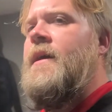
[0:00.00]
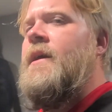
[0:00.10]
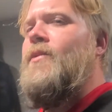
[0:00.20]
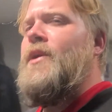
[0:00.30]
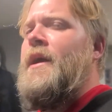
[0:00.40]

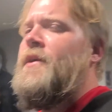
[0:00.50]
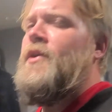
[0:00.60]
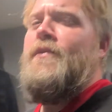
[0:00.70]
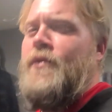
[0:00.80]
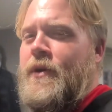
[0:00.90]
Would I
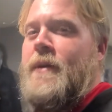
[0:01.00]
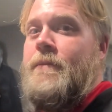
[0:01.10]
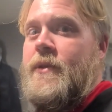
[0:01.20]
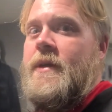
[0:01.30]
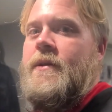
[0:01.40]
go for a
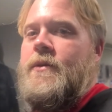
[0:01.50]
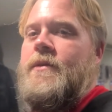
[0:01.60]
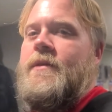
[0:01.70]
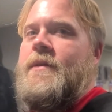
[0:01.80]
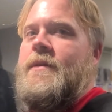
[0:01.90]
complete
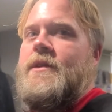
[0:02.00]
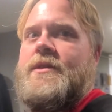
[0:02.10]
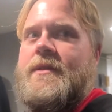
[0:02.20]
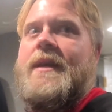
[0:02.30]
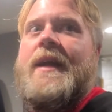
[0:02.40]
horror
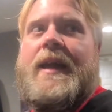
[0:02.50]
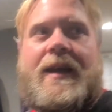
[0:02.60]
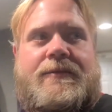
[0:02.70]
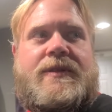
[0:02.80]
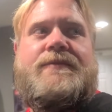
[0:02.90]
collection like I
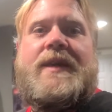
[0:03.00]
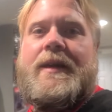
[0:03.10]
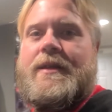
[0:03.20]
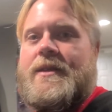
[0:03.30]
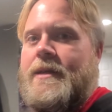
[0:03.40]
have with the
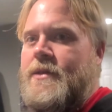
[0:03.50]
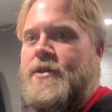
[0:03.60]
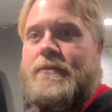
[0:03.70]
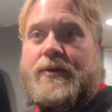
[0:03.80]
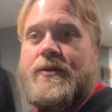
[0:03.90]
VHS or
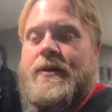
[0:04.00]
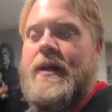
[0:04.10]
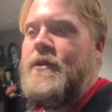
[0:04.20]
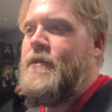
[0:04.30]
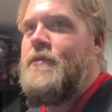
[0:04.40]
the
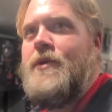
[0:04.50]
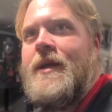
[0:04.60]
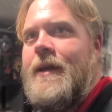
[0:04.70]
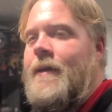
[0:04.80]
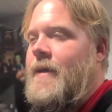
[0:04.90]
Blu-ray or the
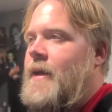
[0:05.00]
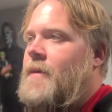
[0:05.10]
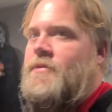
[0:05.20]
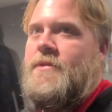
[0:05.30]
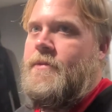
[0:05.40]
4K?
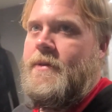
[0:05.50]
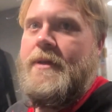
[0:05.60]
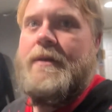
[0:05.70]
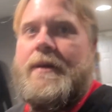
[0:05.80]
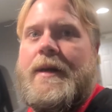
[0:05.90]
Absolutely
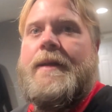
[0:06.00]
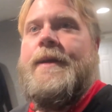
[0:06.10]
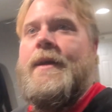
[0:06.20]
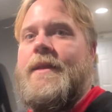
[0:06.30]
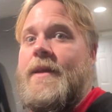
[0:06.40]
not.
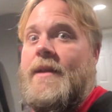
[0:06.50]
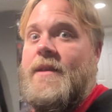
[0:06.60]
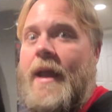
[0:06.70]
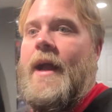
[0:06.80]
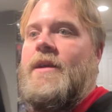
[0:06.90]
That is
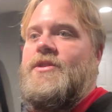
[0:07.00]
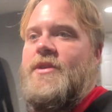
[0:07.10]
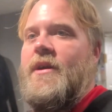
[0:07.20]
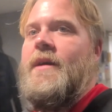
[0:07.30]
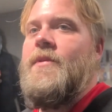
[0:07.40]

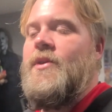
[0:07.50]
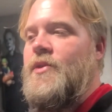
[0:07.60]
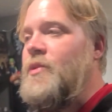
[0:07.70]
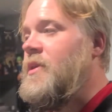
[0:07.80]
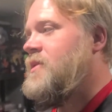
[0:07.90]
astronomical.
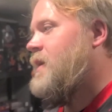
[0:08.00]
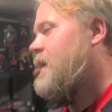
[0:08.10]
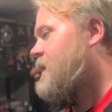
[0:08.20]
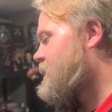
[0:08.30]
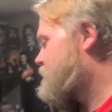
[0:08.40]
You are
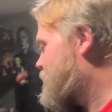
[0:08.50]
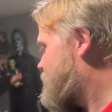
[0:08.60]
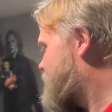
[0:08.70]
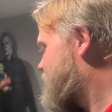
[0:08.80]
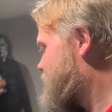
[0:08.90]
talking
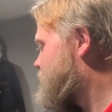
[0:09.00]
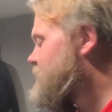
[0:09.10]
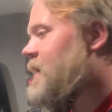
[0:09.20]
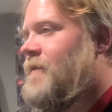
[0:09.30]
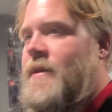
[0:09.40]
about like
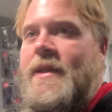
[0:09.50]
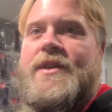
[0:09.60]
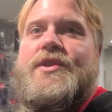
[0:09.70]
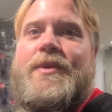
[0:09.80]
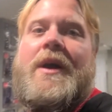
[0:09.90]

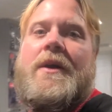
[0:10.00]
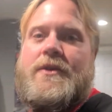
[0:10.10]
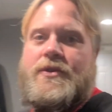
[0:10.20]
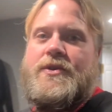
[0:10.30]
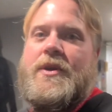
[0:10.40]
$70 to
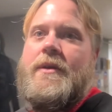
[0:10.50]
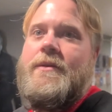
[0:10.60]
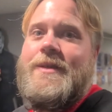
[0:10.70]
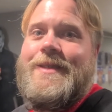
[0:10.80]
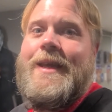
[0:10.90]

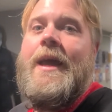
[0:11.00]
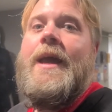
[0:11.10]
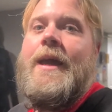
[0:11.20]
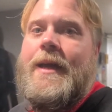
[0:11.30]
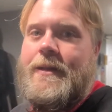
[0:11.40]
$100
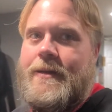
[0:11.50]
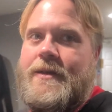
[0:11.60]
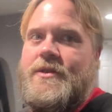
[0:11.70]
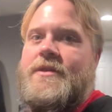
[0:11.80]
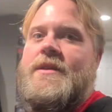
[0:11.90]
a
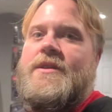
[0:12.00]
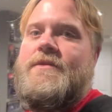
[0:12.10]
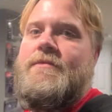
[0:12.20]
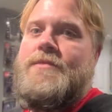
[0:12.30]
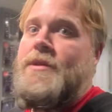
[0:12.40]
Laserdisc
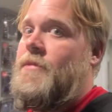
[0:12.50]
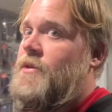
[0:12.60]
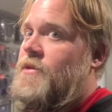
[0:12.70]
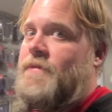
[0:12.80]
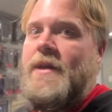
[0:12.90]
from some of
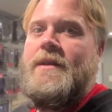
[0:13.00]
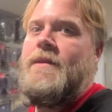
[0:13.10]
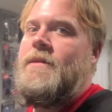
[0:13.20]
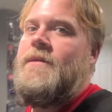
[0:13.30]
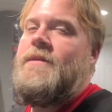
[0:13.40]
those Friday
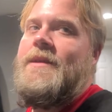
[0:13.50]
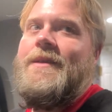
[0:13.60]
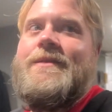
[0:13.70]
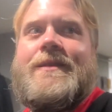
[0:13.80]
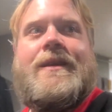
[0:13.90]
the
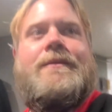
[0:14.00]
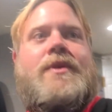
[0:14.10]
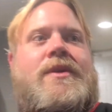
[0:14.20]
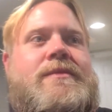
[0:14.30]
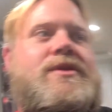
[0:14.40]
13th, the
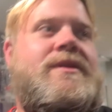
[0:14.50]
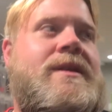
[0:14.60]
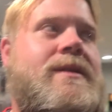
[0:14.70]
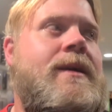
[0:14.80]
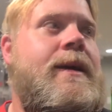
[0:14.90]
Nightmare on Elm Streets.